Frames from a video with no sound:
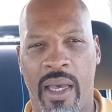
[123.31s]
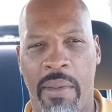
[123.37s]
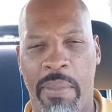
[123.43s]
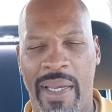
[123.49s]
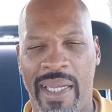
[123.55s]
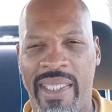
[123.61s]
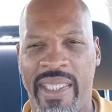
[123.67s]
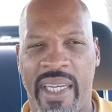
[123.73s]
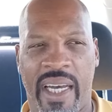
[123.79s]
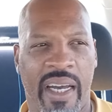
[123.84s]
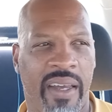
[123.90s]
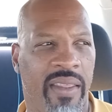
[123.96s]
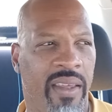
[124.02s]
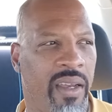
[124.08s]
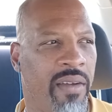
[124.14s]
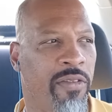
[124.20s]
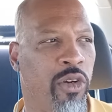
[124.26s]
Pesach
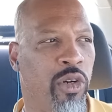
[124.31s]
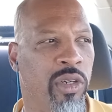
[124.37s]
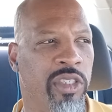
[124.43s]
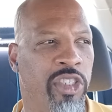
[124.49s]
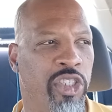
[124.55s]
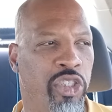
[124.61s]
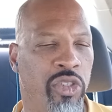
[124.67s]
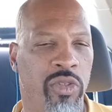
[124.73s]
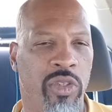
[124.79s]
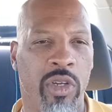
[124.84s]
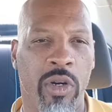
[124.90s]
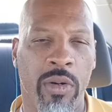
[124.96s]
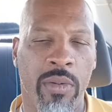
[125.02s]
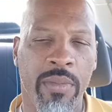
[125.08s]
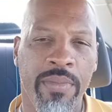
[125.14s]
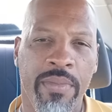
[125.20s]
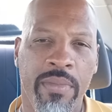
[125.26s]
there. Of course, as you
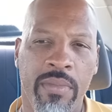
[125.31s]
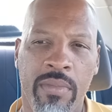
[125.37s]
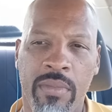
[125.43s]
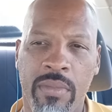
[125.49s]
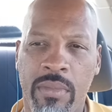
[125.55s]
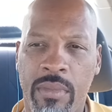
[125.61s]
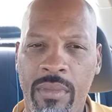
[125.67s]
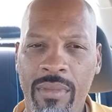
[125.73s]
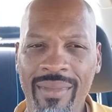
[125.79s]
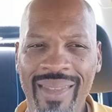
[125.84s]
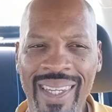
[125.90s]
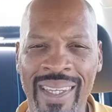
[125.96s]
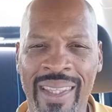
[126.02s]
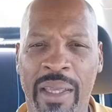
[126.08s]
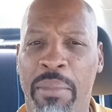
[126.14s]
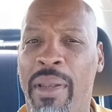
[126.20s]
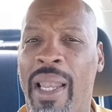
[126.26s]
know,
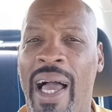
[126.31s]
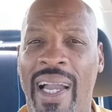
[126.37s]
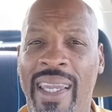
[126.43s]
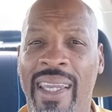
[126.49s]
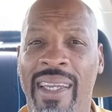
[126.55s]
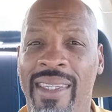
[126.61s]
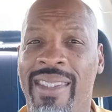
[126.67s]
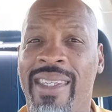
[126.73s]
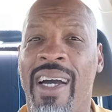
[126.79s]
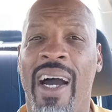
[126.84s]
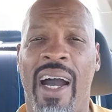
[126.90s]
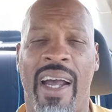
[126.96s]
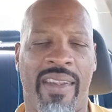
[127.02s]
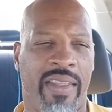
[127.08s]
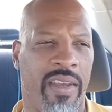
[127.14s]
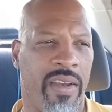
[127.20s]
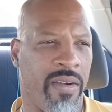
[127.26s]
the blocky is
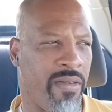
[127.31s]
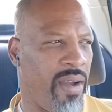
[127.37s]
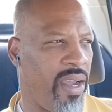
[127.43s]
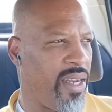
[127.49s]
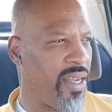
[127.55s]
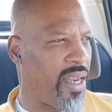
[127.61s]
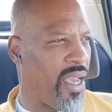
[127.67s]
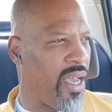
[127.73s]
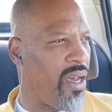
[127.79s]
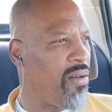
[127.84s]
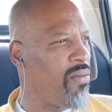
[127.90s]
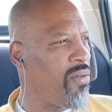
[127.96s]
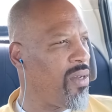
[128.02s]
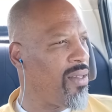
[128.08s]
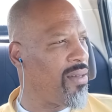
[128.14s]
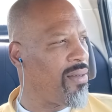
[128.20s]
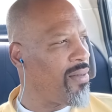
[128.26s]
hot there right
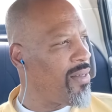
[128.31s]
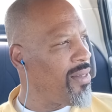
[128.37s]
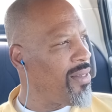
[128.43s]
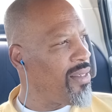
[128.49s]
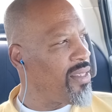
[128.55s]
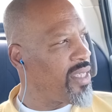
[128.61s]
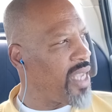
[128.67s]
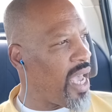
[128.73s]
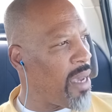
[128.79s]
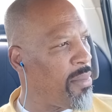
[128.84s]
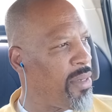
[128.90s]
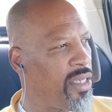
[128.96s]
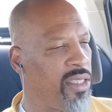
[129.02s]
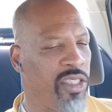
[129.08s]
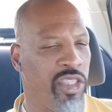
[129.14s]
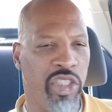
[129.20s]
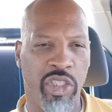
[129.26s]
now.
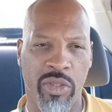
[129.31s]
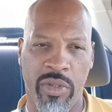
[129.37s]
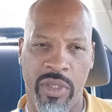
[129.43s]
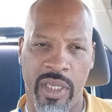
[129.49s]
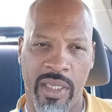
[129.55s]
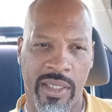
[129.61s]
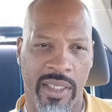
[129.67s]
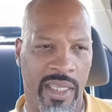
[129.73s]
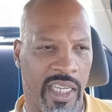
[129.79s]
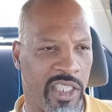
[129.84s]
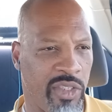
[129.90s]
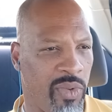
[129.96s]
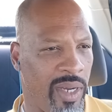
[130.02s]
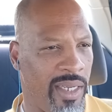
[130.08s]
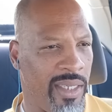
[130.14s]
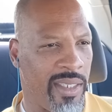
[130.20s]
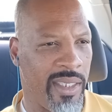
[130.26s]
Stabbings, shootings, X,
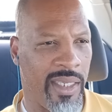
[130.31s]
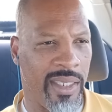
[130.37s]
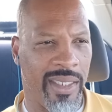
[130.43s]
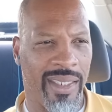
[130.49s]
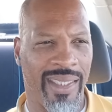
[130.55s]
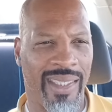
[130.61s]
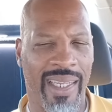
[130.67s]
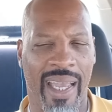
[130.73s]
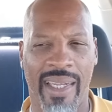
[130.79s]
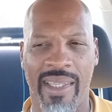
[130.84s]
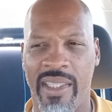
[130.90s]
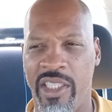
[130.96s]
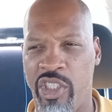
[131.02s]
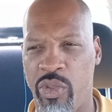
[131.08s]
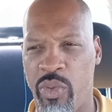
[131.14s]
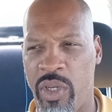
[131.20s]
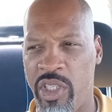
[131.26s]
Y, and Z. It's a sad
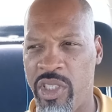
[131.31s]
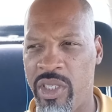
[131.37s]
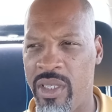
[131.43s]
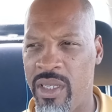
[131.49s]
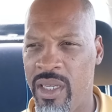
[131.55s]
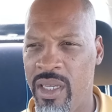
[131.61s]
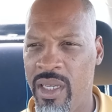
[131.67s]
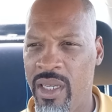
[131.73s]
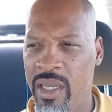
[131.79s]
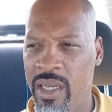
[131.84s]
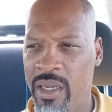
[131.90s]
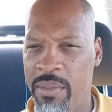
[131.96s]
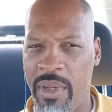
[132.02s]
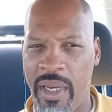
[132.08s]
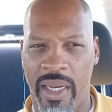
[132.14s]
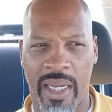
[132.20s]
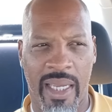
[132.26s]
situation,
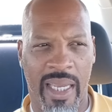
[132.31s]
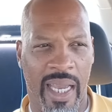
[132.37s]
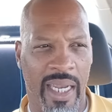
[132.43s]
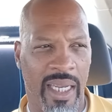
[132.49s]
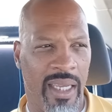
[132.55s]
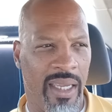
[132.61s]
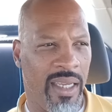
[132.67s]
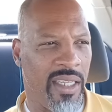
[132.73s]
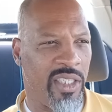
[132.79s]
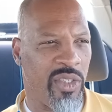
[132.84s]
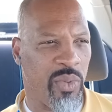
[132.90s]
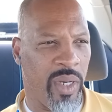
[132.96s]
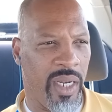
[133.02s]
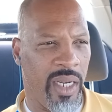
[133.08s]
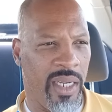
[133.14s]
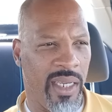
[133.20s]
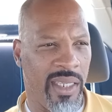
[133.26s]
but it kind of is
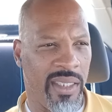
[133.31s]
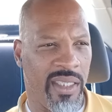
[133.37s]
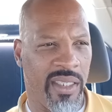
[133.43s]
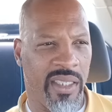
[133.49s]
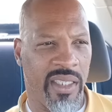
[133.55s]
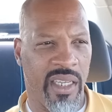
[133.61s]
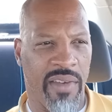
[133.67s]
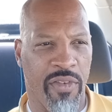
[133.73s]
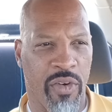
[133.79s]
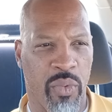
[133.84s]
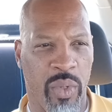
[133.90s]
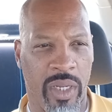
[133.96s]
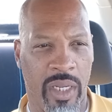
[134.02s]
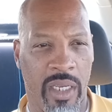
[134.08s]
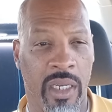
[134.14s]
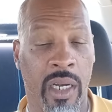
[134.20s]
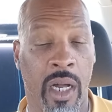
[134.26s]
what it is. It's never
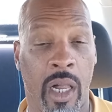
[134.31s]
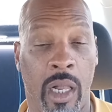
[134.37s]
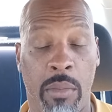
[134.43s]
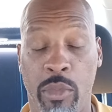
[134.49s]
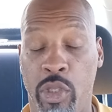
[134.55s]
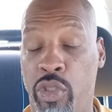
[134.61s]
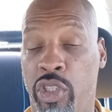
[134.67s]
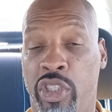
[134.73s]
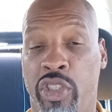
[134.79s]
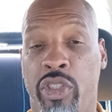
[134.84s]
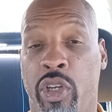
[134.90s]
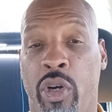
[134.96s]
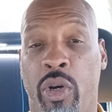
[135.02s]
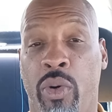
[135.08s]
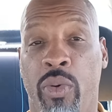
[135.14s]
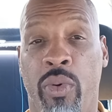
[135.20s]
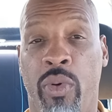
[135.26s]
really calm. You just
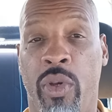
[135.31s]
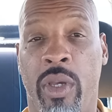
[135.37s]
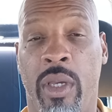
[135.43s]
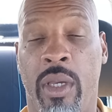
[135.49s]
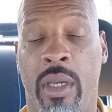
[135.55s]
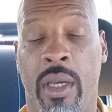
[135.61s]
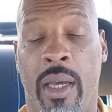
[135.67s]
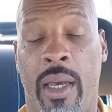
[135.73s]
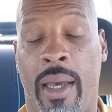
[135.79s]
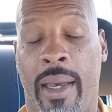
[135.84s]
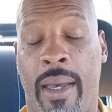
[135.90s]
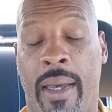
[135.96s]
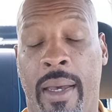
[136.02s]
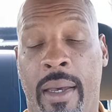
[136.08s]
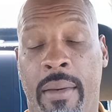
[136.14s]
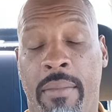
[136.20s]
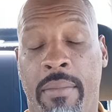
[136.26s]
go
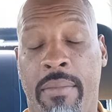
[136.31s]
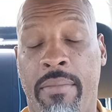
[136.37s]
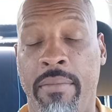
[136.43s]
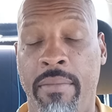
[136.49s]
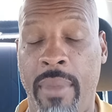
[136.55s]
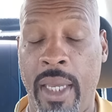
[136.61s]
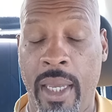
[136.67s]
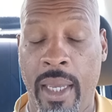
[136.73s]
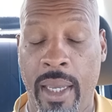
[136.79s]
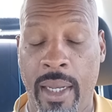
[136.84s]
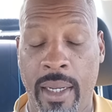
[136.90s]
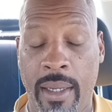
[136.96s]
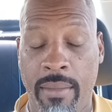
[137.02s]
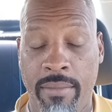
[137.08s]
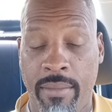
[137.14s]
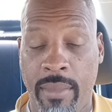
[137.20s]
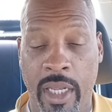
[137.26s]
and
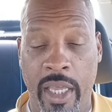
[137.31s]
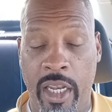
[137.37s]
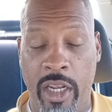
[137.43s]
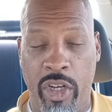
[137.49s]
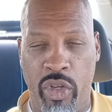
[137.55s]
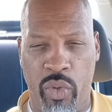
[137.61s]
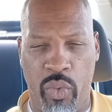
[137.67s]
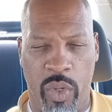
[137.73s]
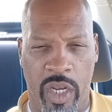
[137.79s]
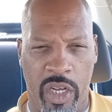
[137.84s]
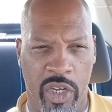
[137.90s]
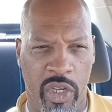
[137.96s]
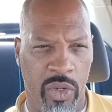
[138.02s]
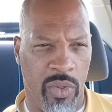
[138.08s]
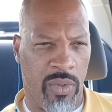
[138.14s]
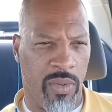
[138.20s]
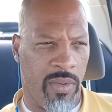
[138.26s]
let it do what it
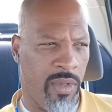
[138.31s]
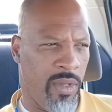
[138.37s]
do.